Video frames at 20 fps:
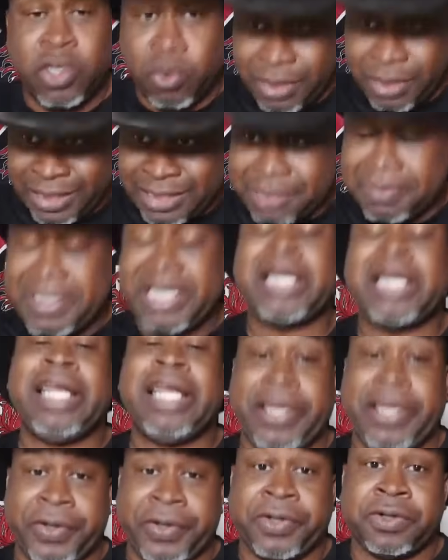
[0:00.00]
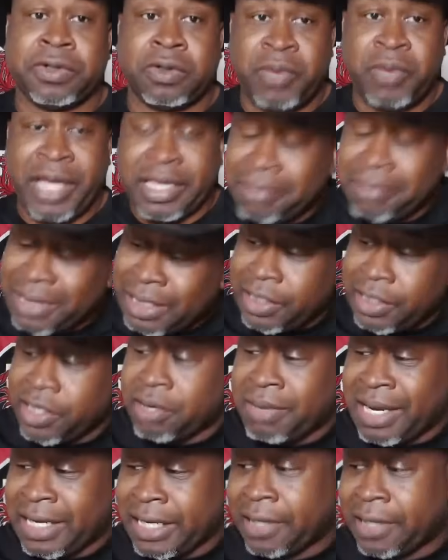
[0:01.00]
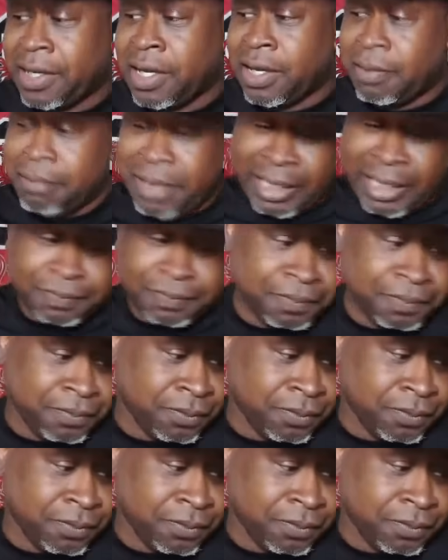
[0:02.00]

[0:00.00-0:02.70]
Let's be clear. We have to be clear about that. But